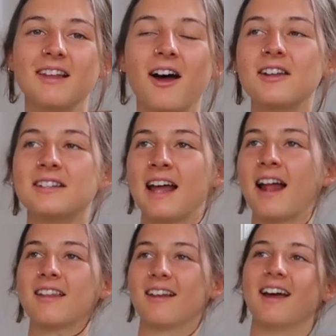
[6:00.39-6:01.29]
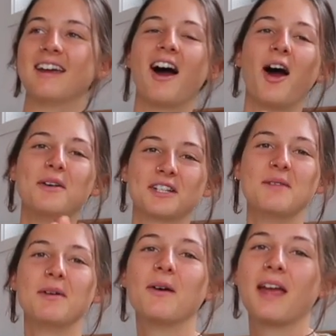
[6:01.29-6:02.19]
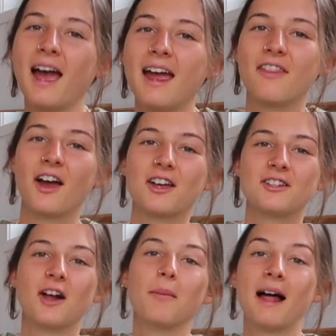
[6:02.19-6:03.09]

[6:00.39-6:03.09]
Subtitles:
understand that like I was going to be okay and I could start